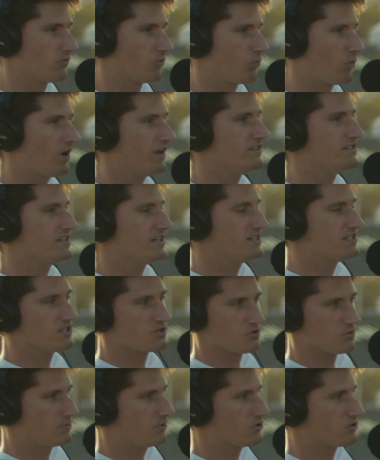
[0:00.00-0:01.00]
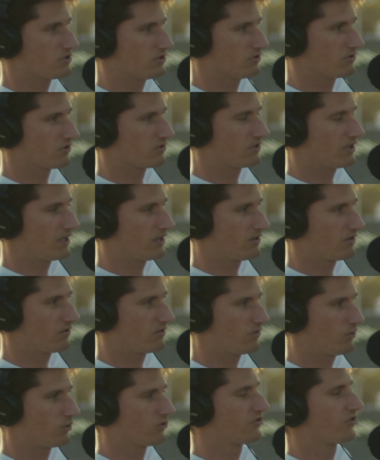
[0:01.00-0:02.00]
What did distribution look like
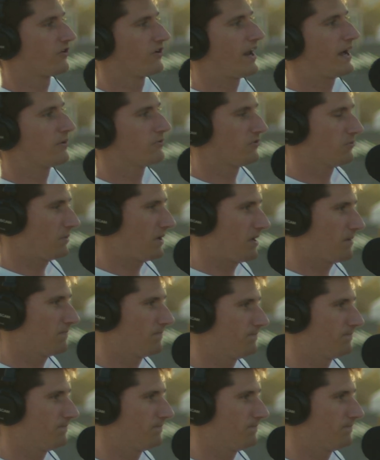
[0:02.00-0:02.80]
or turn out to be?